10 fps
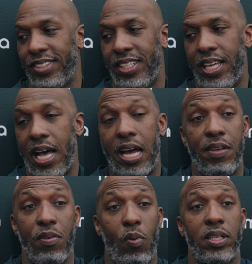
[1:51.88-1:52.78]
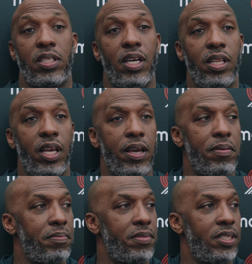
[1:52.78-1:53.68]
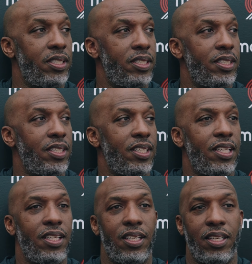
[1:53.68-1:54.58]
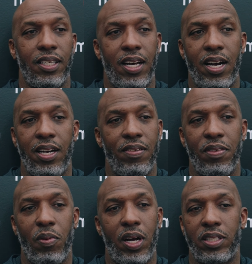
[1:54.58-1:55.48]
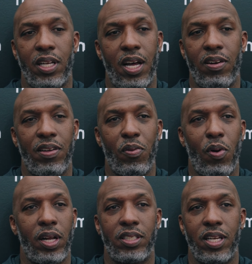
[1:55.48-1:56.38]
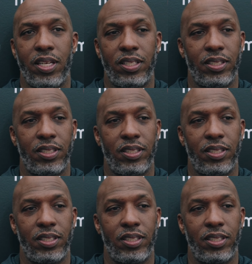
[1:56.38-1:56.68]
Yeah, I didn't even watch the other game. I don't even watch that.